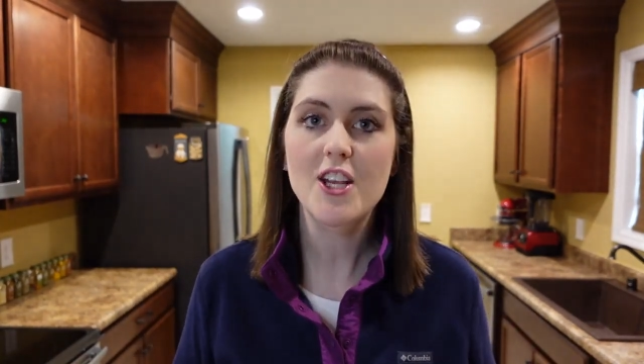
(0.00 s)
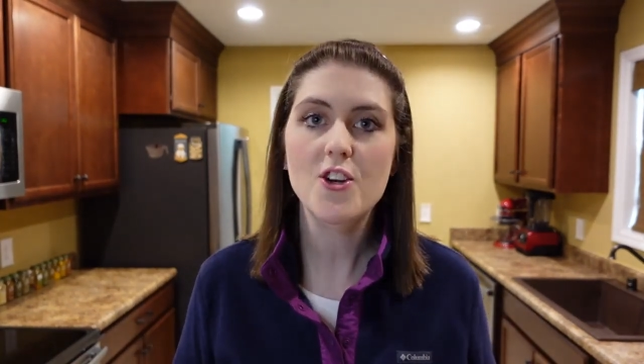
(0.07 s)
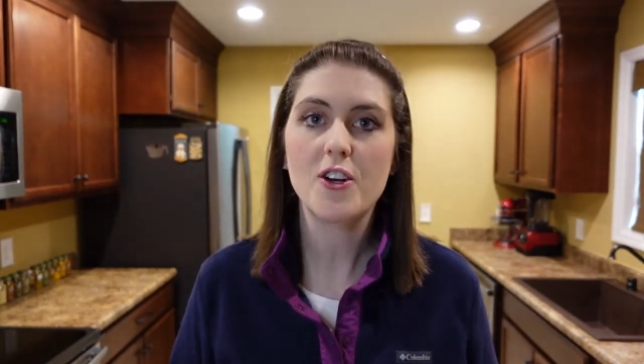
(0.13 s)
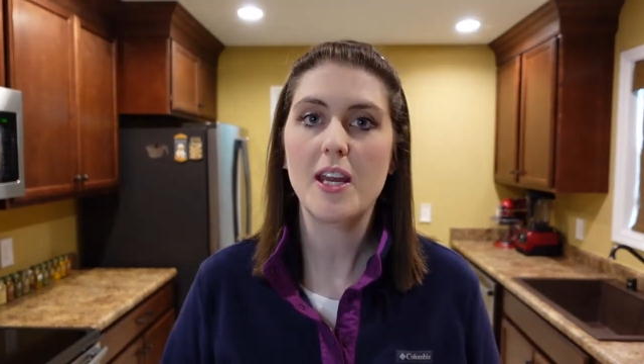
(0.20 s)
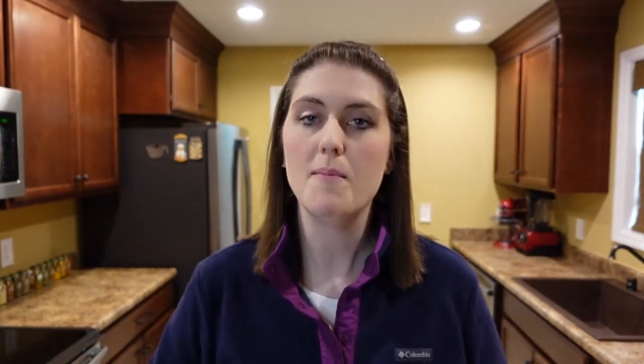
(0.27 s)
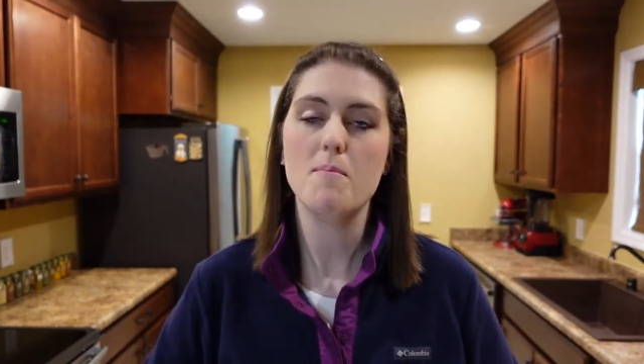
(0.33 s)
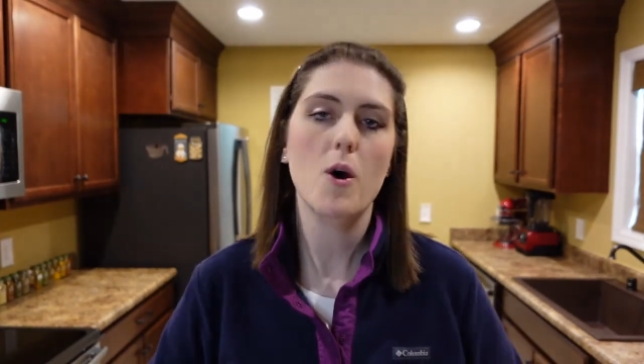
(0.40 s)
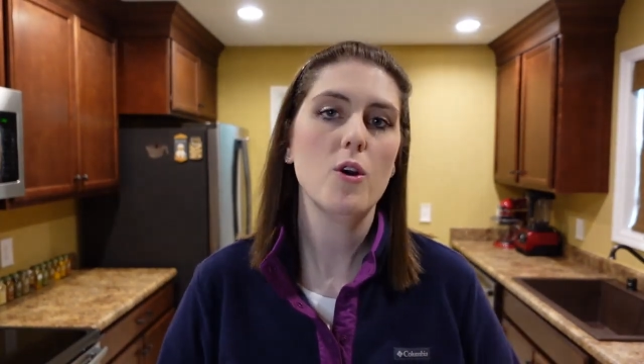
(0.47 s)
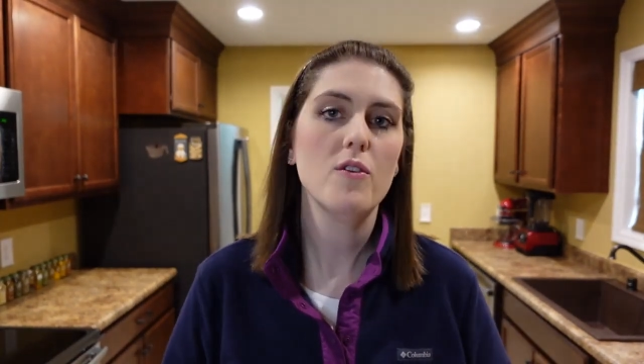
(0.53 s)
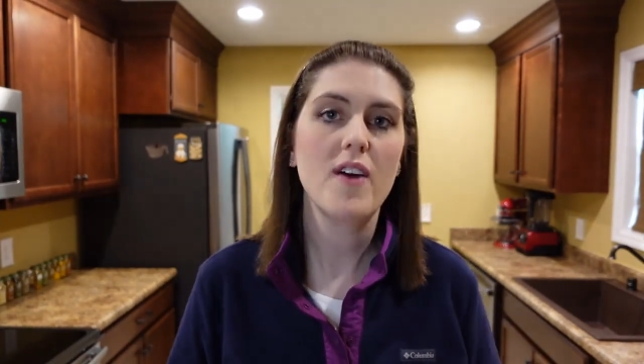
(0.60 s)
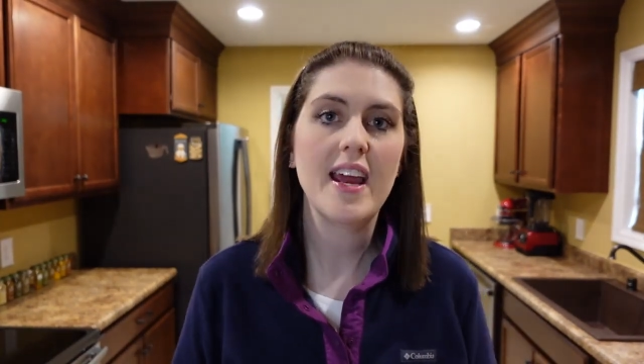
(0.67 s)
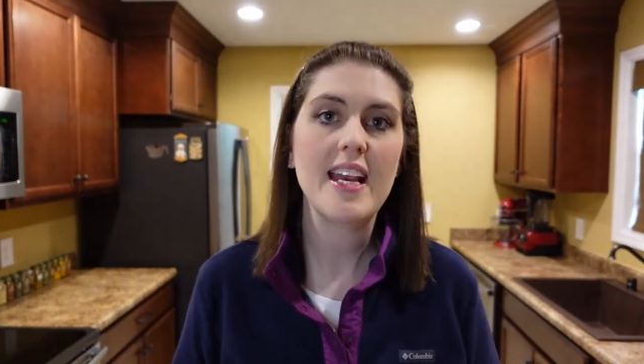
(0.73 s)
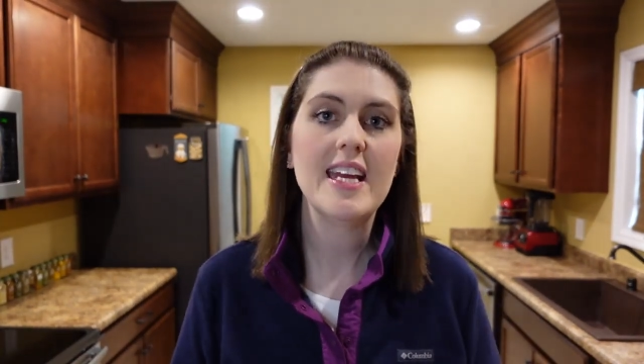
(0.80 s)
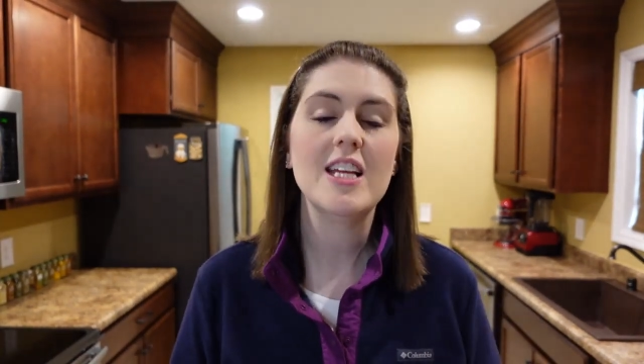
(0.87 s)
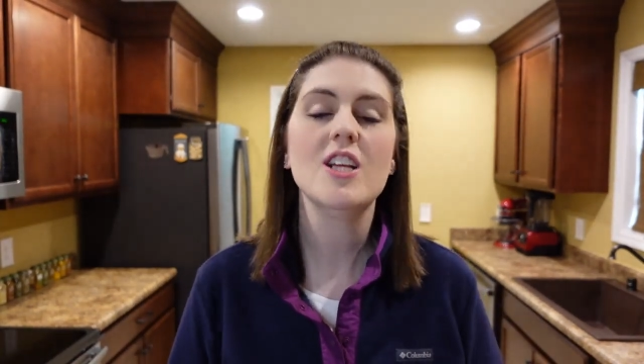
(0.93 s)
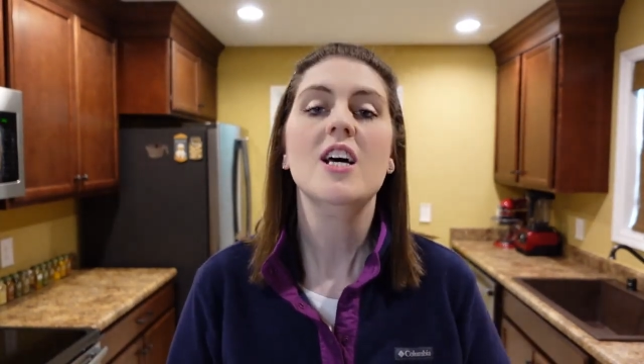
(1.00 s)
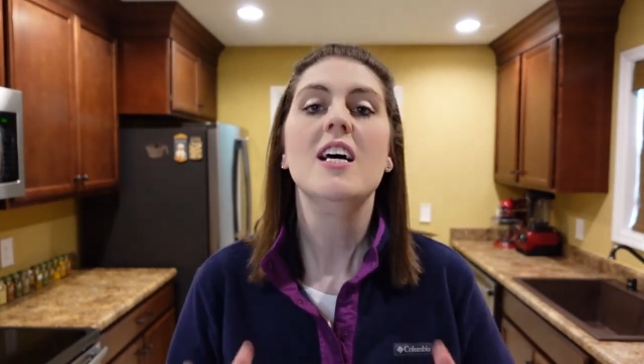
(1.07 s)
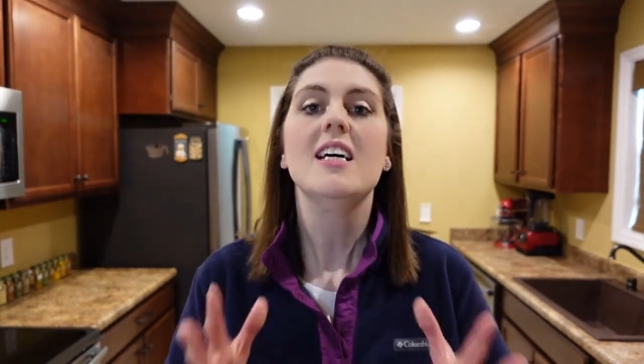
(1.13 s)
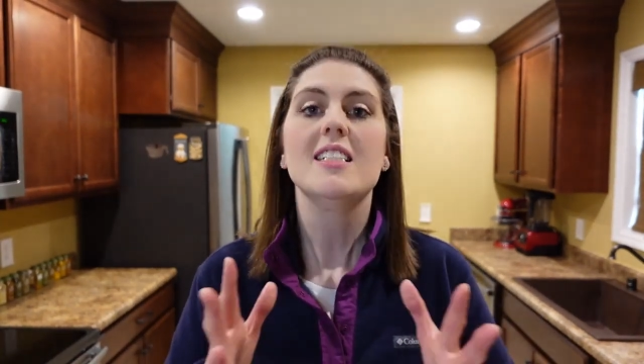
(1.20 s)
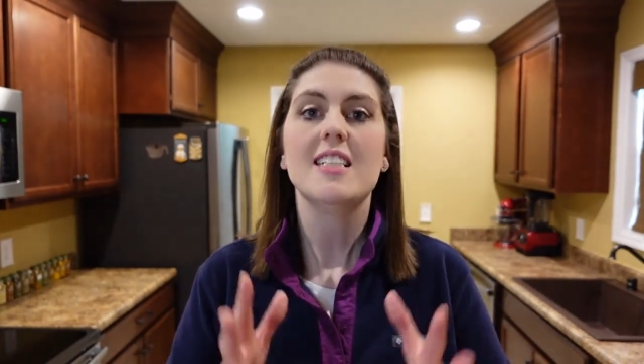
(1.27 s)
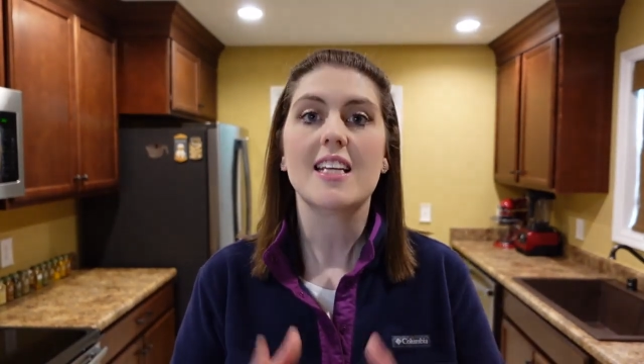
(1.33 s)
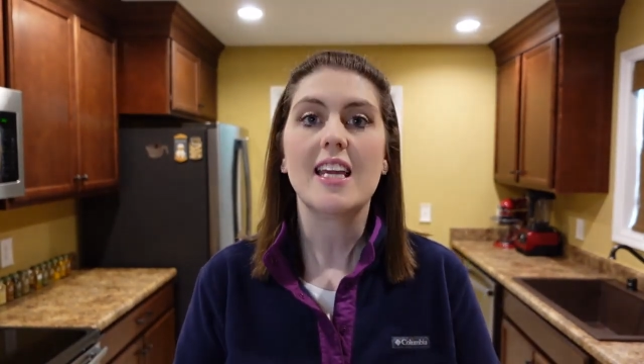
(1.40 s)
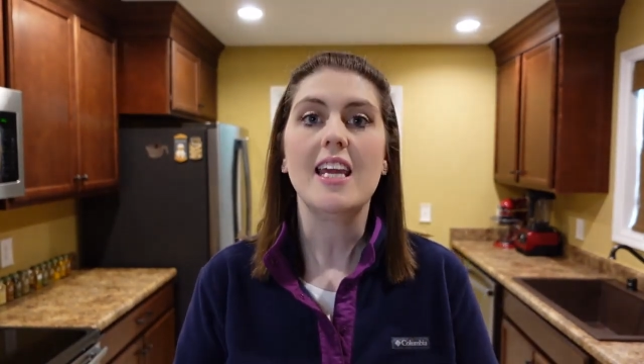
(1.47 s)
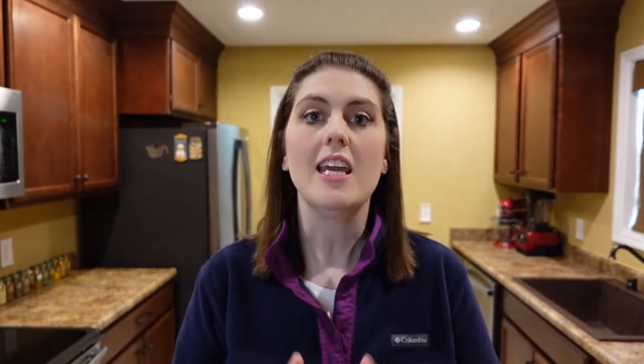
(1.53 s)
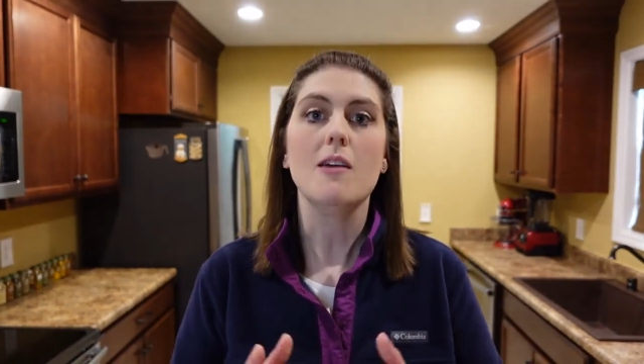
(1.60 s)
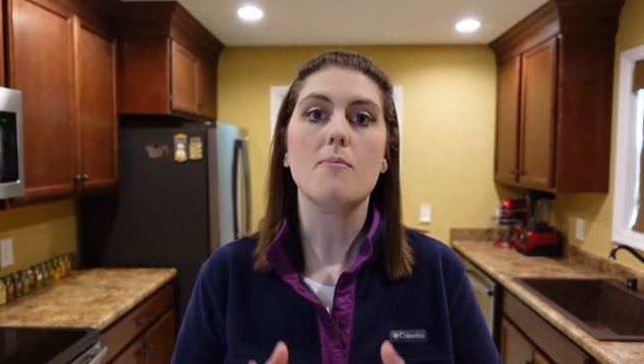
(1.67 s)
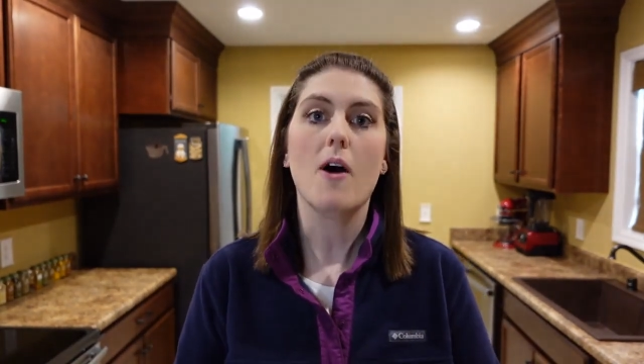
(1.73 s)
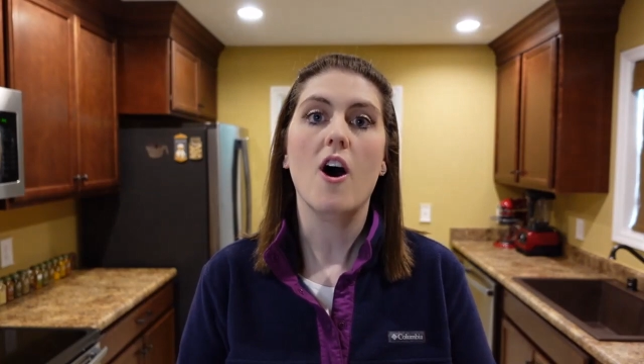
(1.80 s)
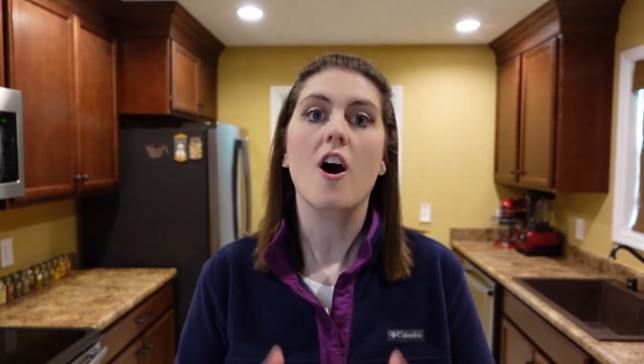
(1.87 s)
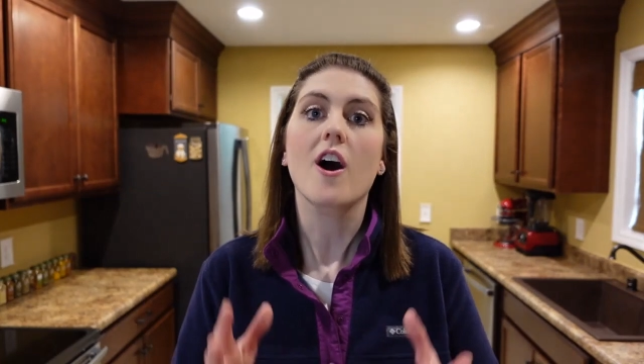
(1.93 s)
You'll get motivated to
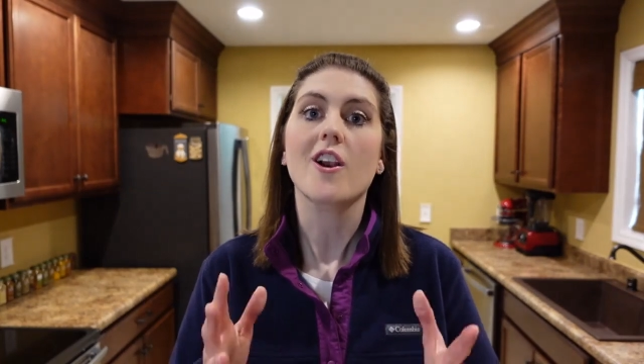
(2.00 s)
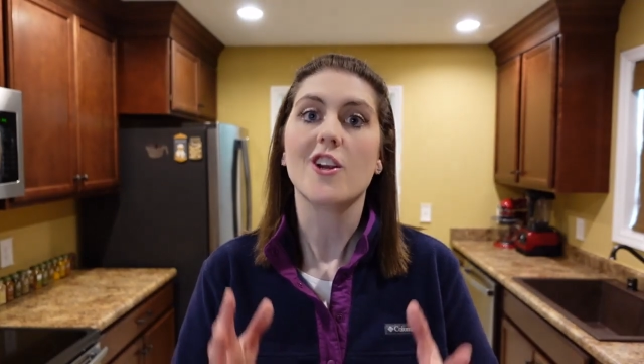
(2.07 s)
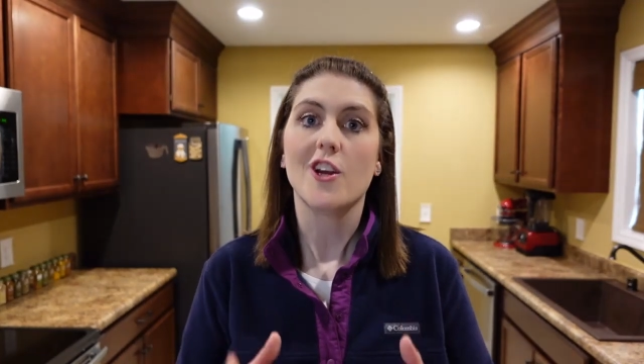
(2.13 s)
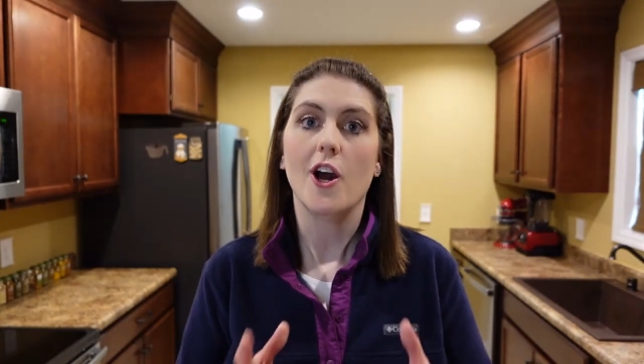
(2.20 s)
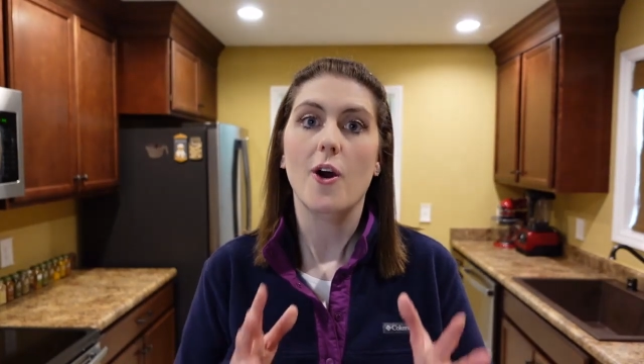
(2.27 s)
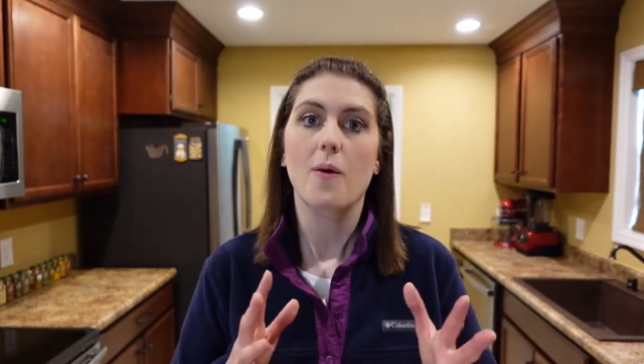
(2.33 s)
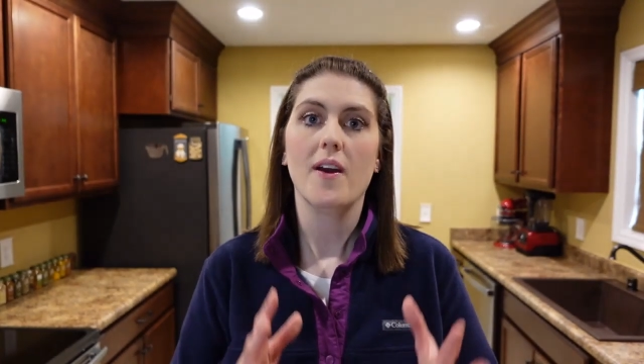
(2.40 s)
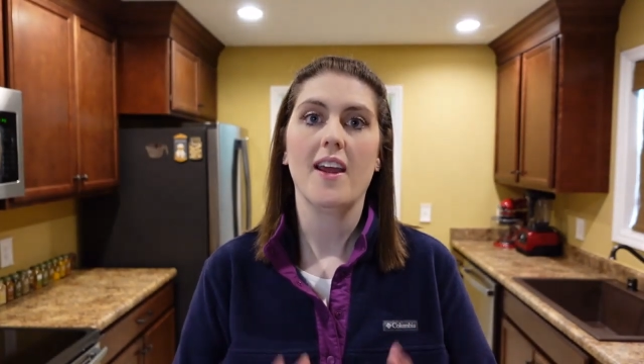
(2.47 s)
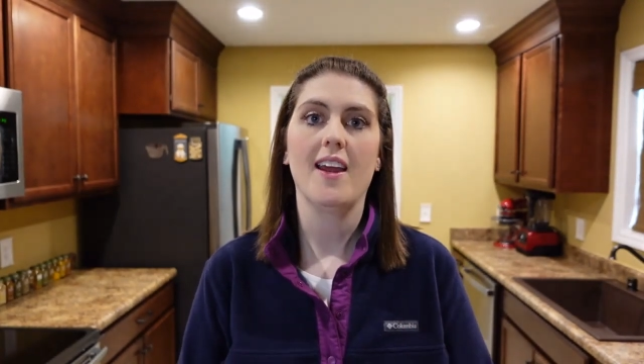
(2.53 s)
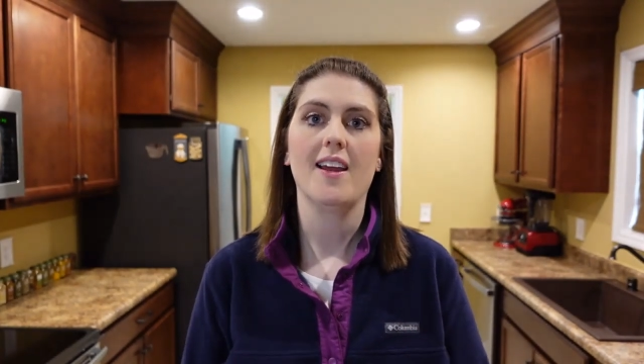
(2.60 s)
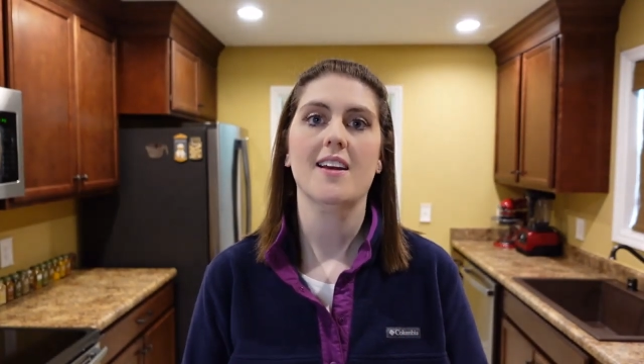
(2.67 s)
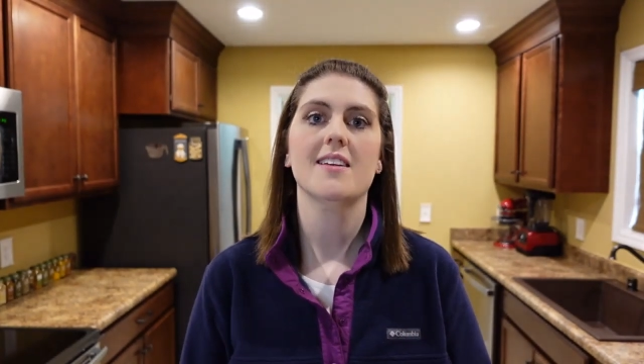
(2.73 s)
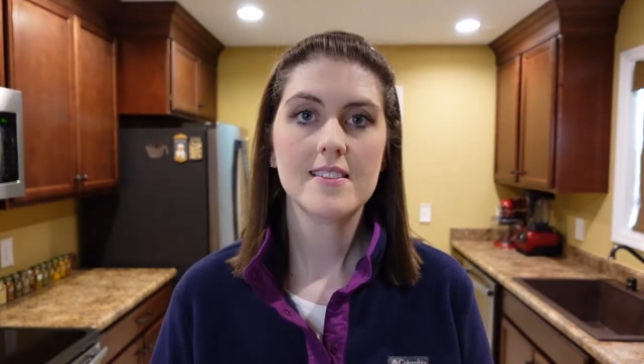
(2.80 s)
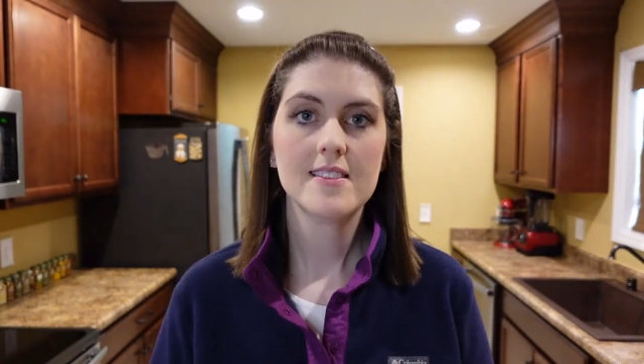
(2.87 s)
keep on going.